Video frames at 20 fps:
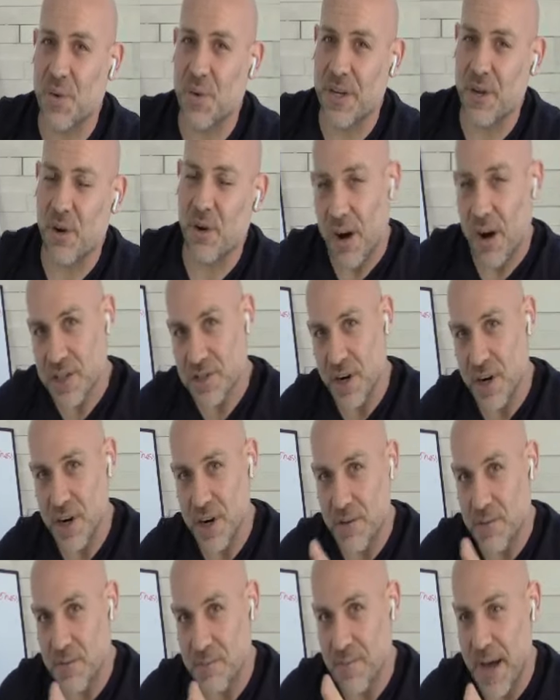when you are trying
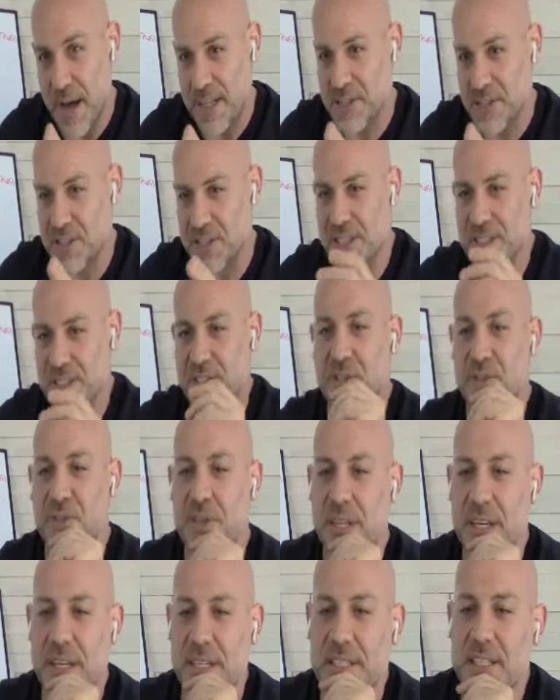to match these two
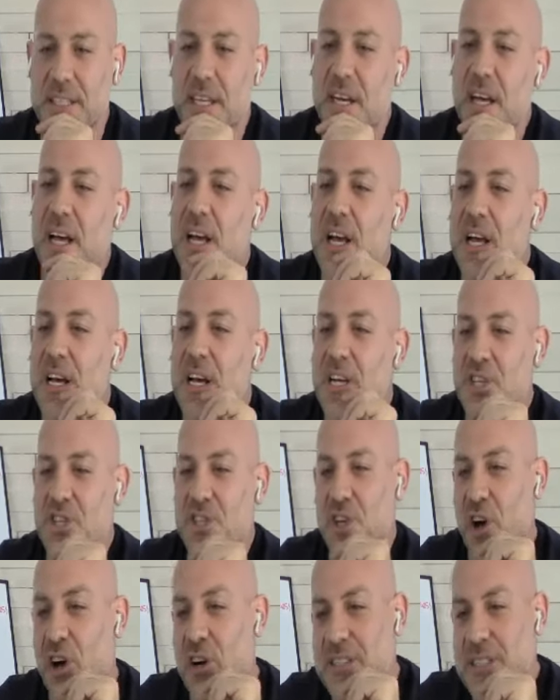things:
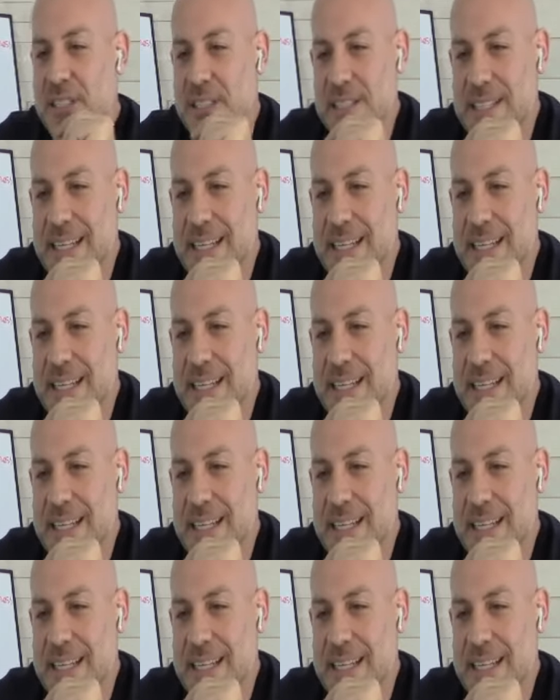salt,